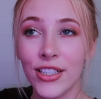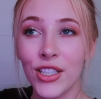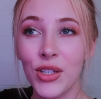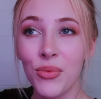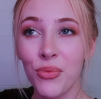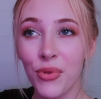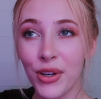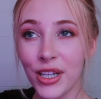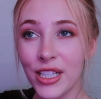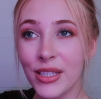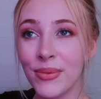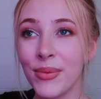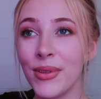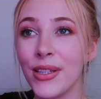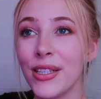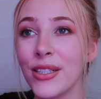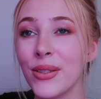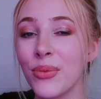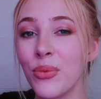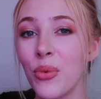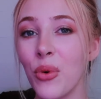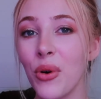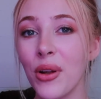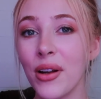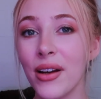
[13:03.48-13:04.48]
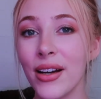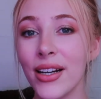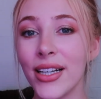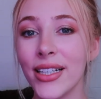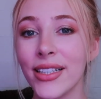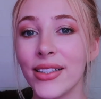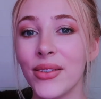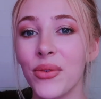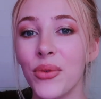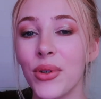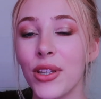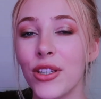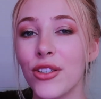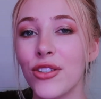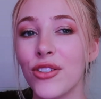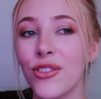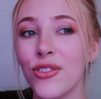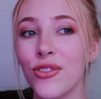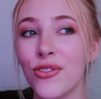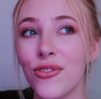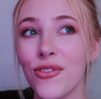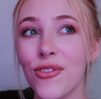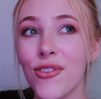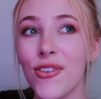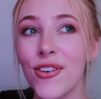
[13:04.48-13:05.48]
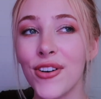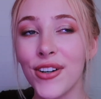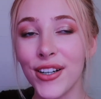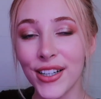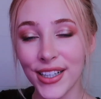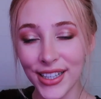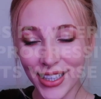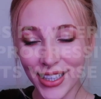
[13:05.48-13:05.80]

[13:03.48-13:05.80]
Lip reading: she brings me this water with a straw